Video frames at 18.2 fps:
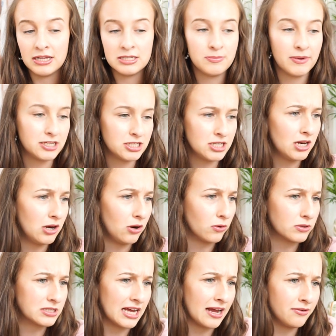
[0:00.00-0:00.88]
especially in
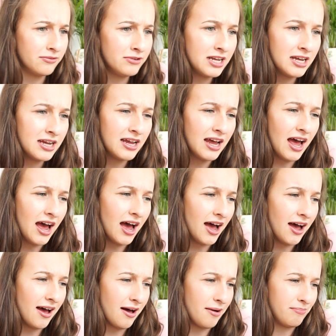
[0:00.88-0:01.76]
lockdown,
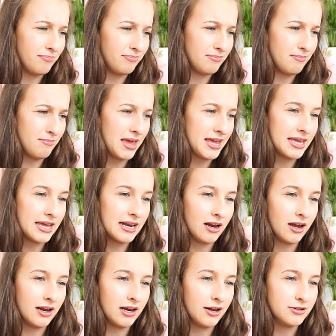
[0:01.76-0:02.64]
making
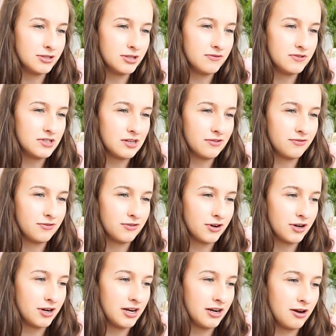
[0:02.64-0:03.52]
like loads of
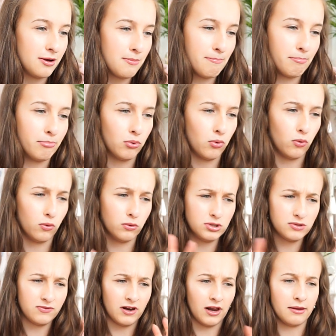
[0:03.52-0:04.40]
different
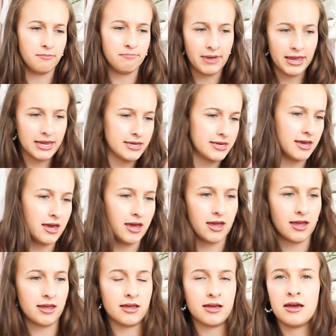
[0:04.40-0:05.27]
boards for like
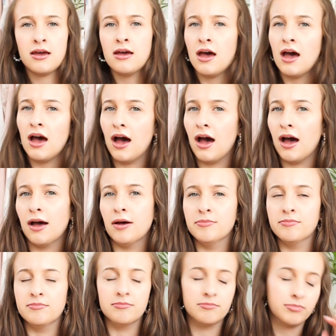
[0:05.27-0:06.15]
baking,
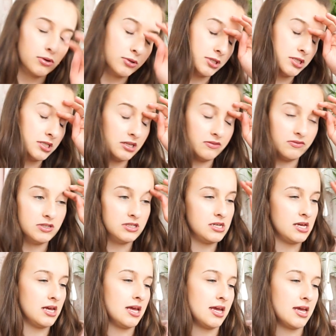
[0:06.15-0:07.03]

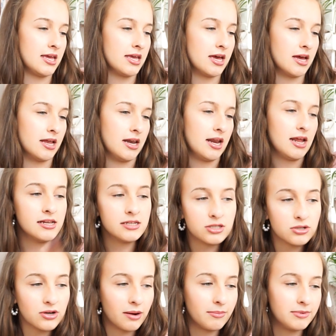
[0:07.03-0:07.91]
positivity and
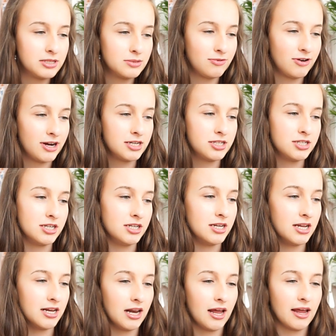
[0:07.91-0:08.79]
Instagram
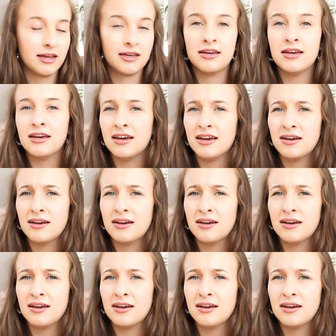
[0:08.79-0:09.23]
inspiration and like